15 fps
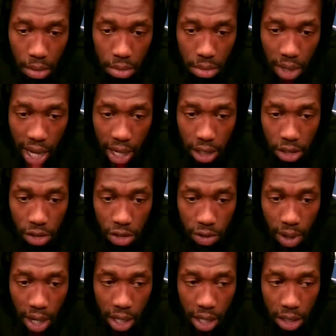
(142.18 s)
the attitudes
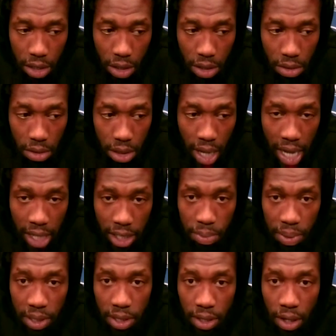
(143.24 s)
around here, you know, guys are
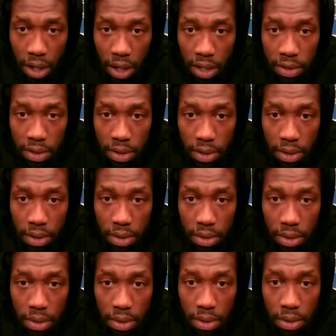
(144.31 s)
pissed off,
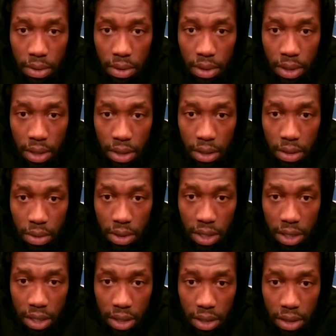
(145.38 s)
which
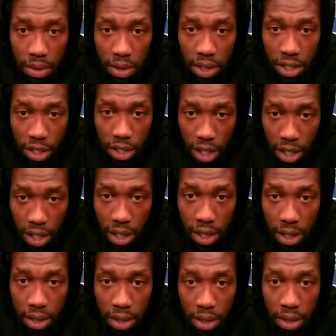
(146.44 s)
is
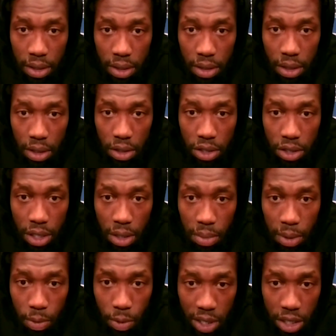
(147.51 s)
good. You know, we
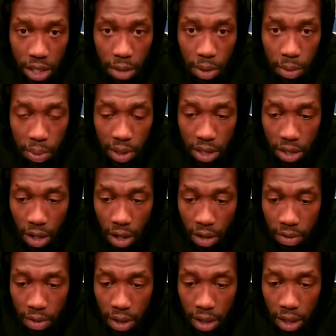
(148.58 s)
should be pissed
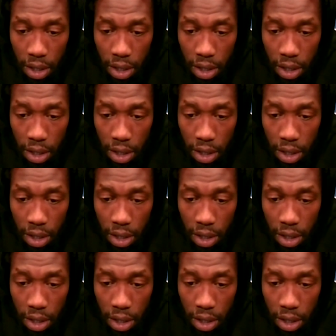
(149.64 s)
off